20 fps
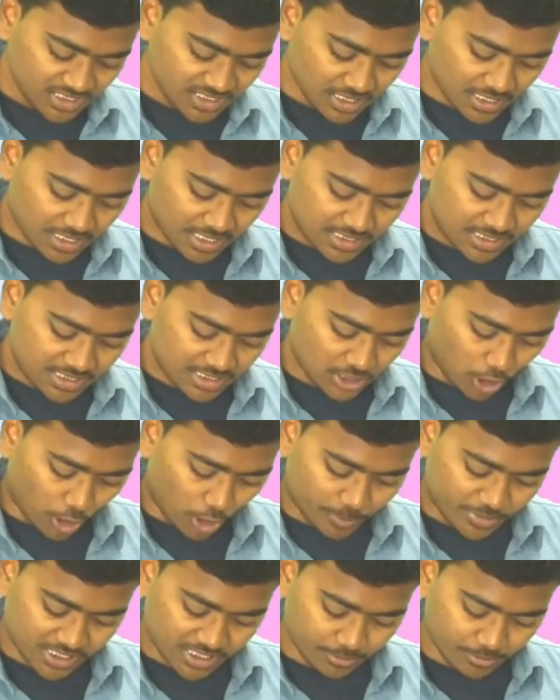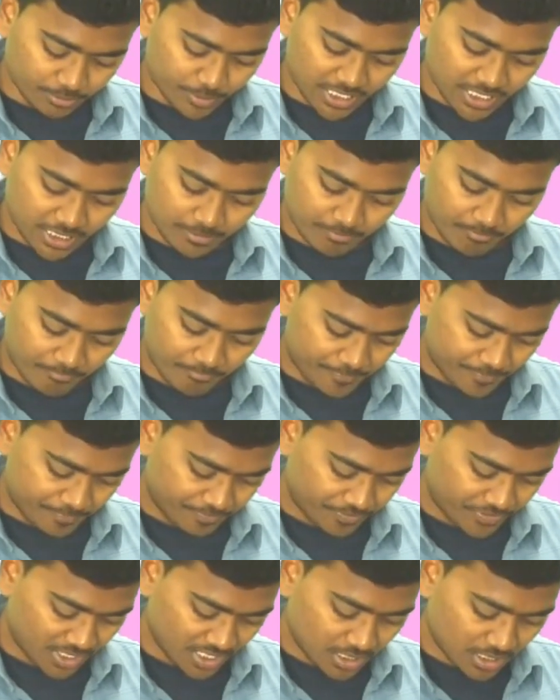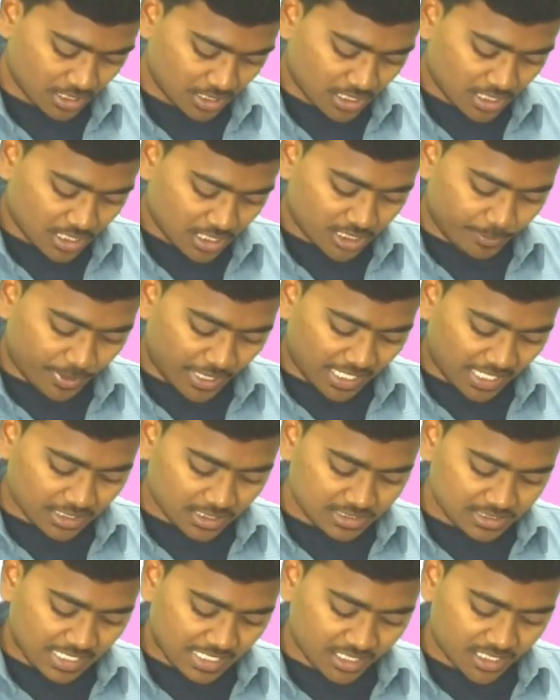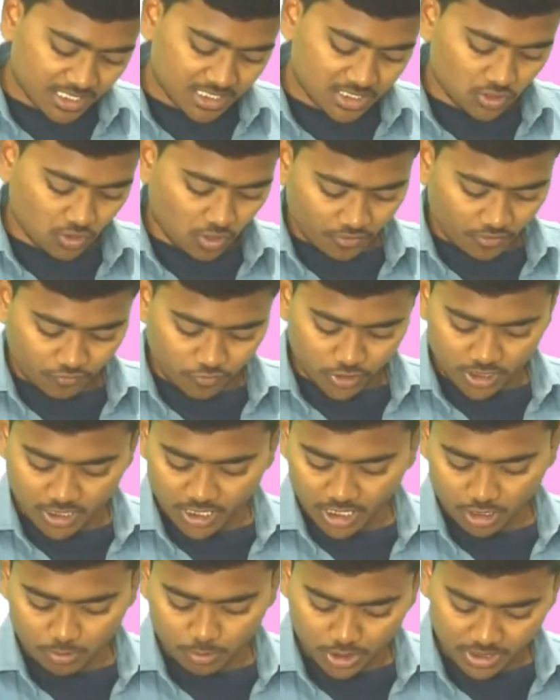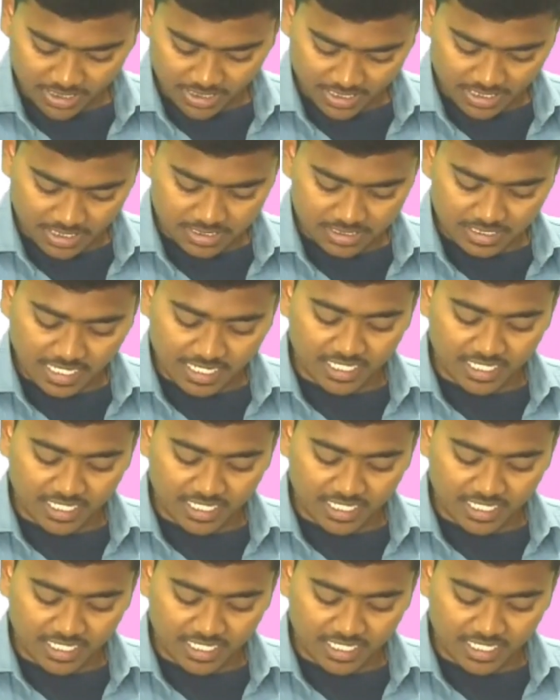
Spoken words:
Next, option B. The partner salary is not fully allowable, yes, and